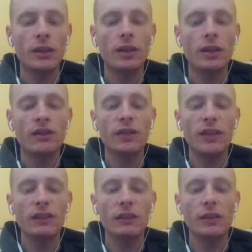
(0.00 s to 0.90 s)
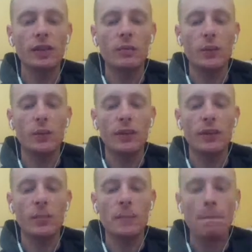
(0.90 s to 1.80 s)
uh, advance RNG before
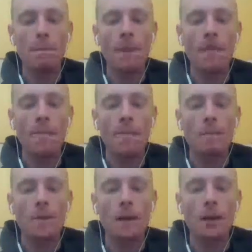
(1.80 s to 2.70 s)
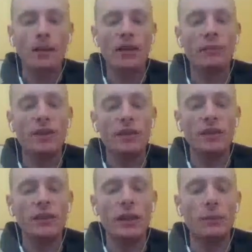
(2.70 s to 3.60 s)
then. I don't think I've mentioned
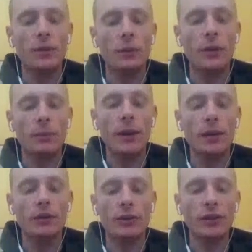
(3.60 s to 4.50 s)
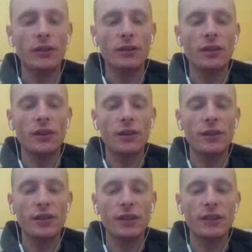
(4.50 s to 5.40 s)
this yet, but when a battle starts, the
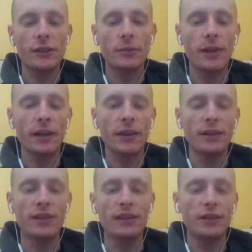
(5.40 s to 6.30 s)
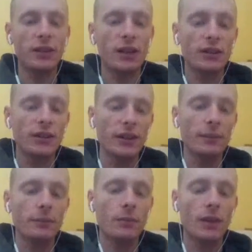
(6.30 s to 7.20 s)
RNG is seeded by the DS clock
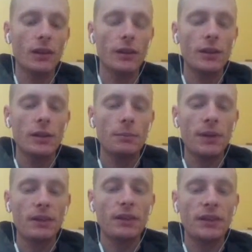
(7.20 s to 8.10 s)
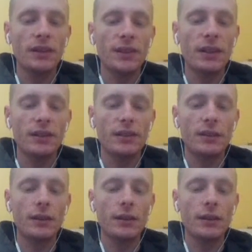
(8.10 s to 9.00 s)
time. Basically, it takes
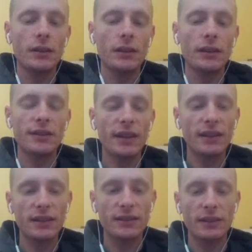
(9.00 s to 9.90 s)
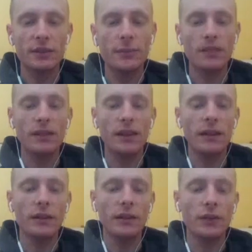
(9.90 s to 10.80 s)
the uh, second since
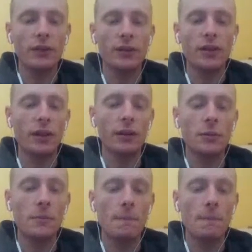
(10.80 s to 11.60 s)
midnight of the current day,